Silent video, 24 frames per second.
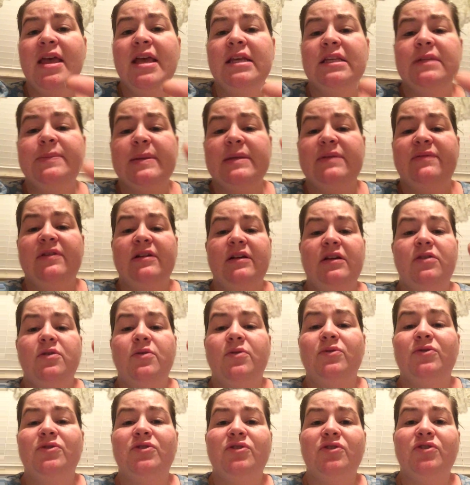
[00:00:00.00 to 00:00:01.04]
specifically
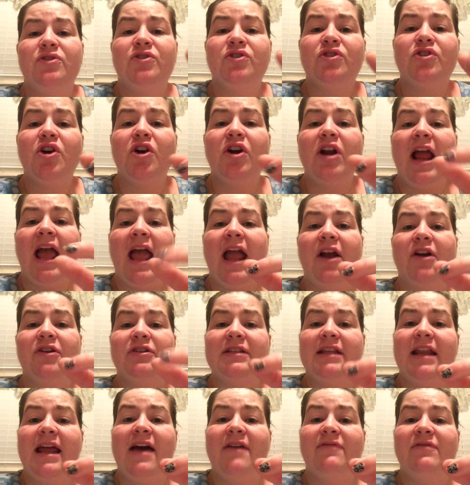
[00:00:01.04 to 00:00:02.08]
those skirt hangers
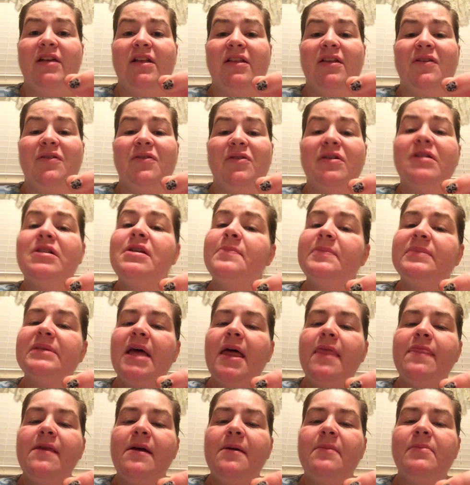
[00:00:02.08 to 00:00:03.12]
that have the little clips
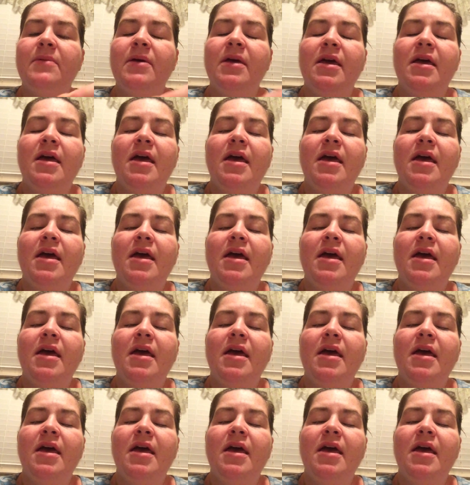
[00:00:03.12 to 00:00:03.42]
on them.